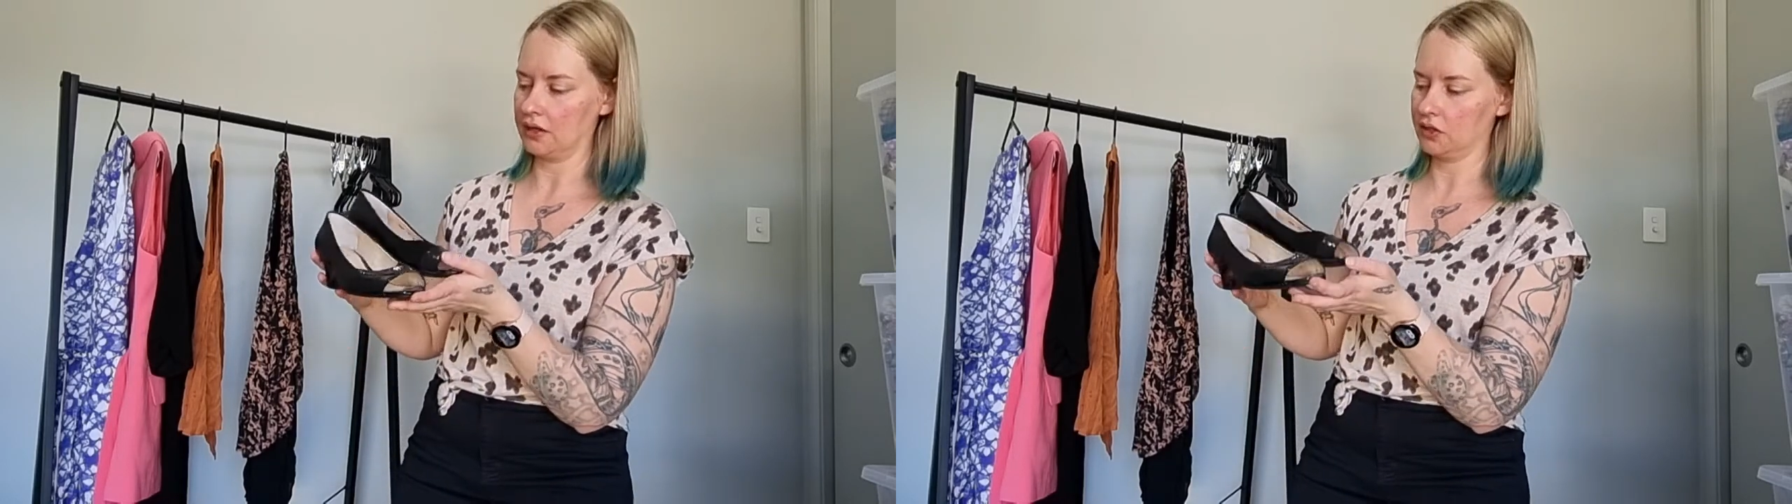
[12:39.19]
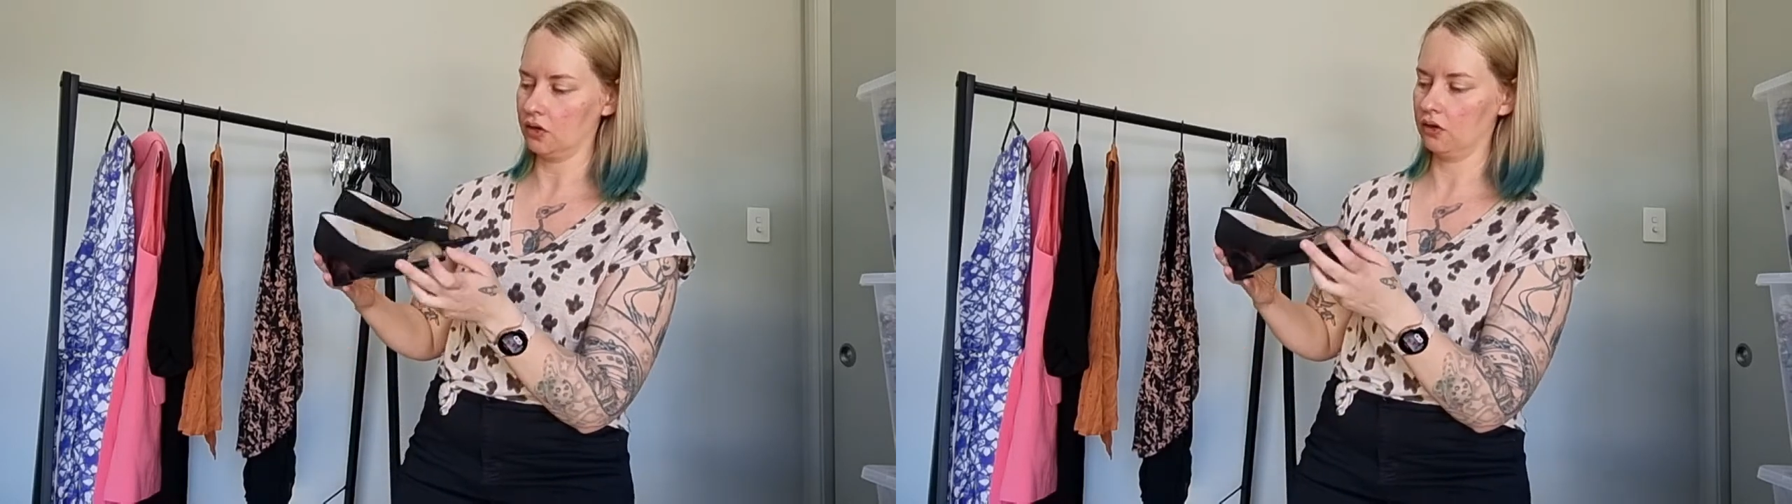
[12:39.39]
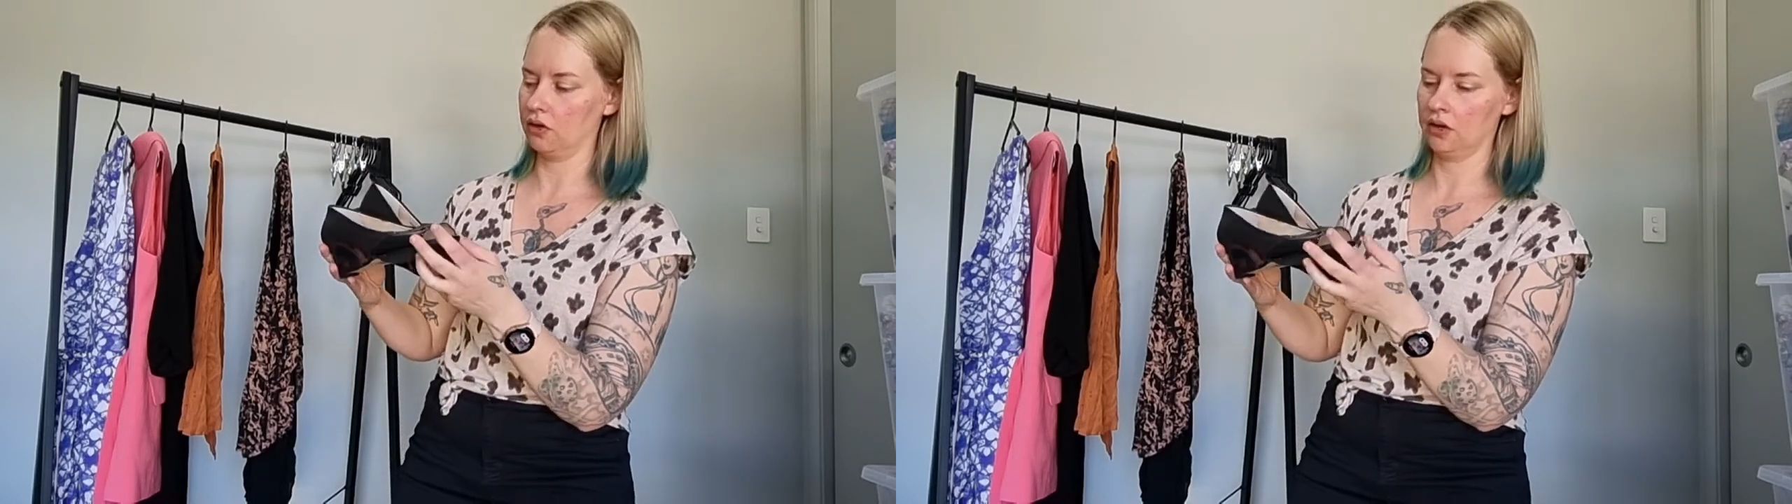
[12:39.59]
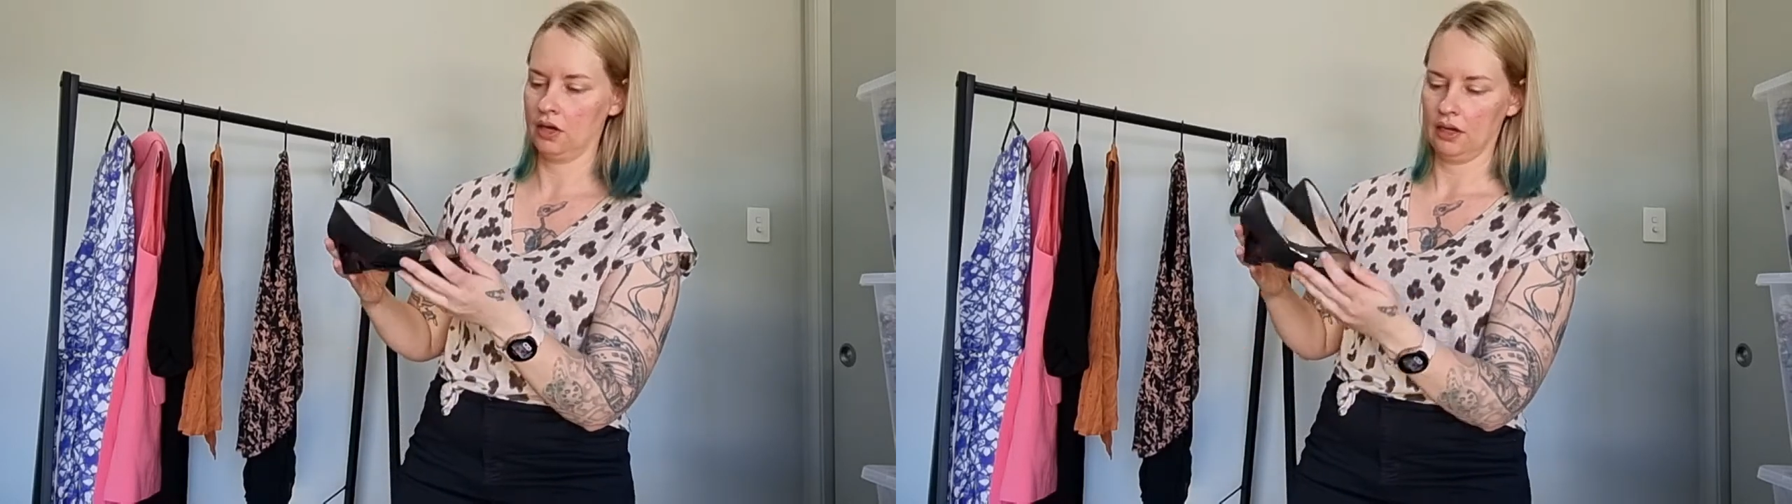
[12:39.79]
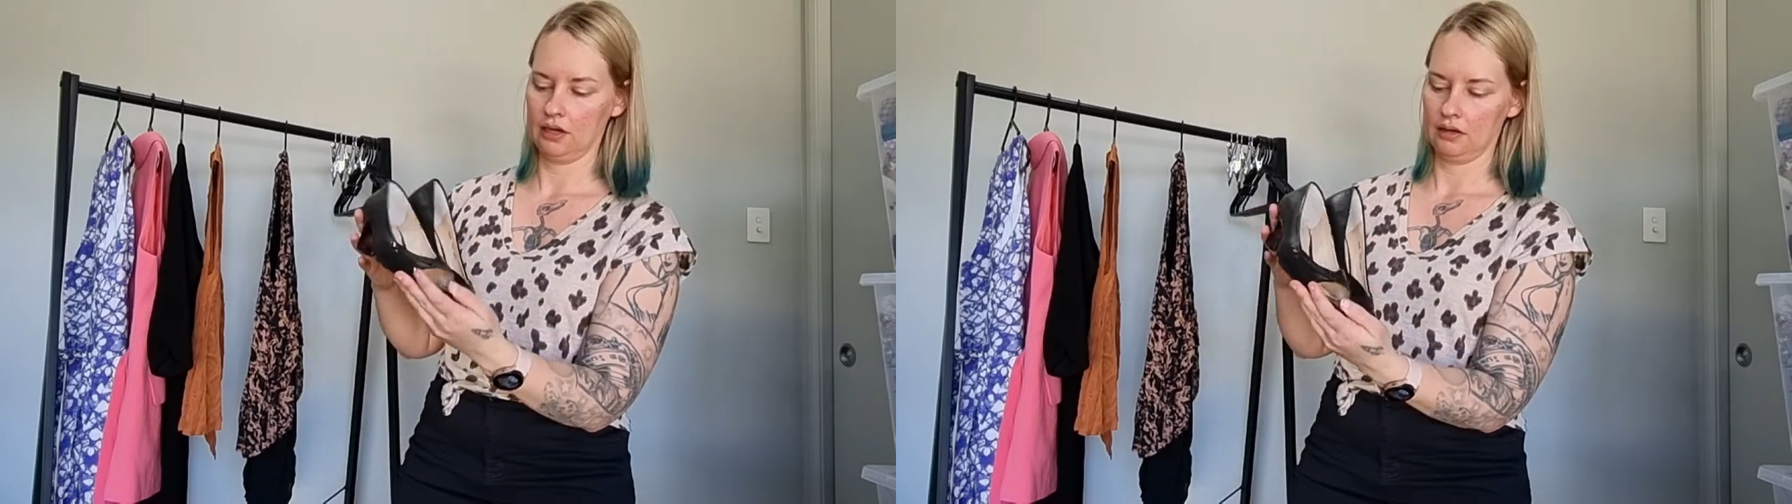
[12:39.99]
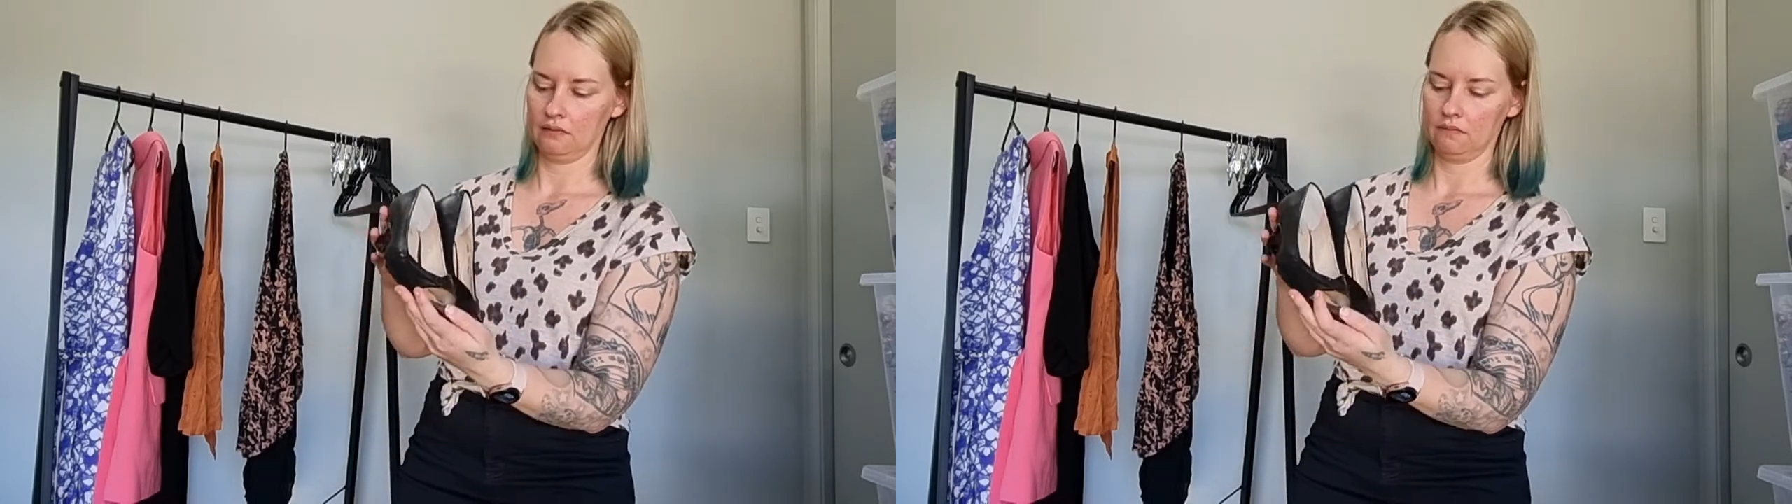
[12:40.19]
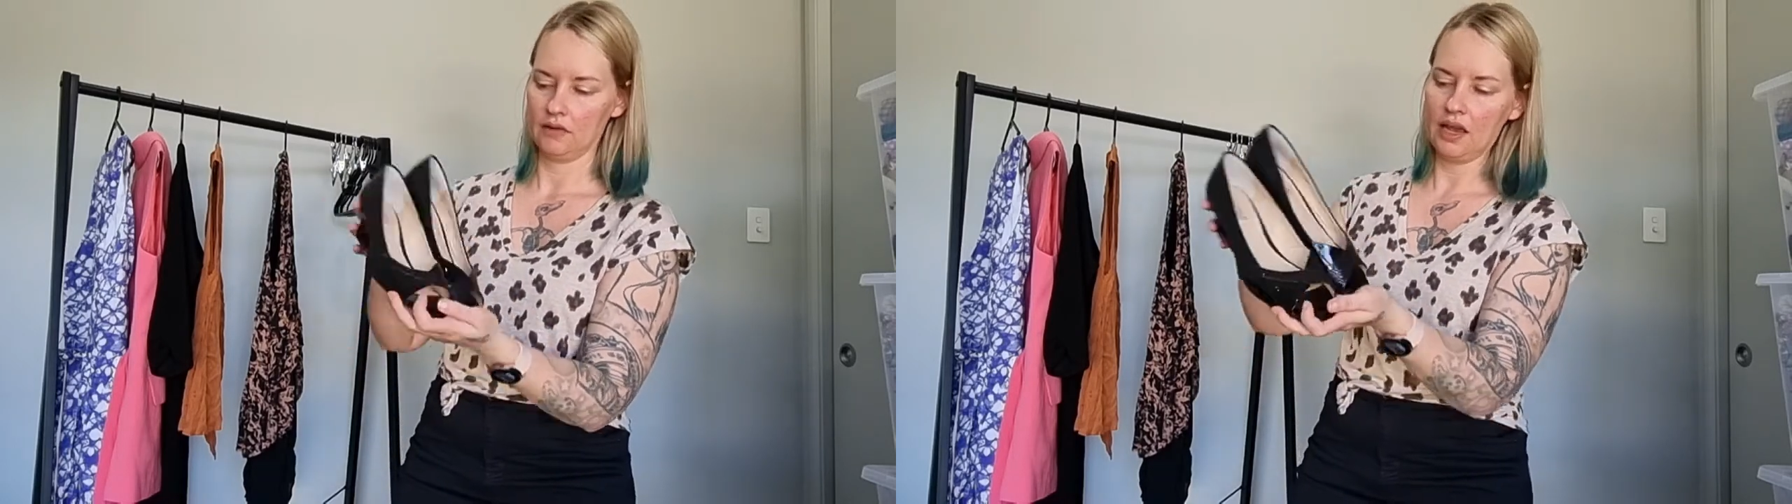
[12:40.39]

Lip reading: So yeah,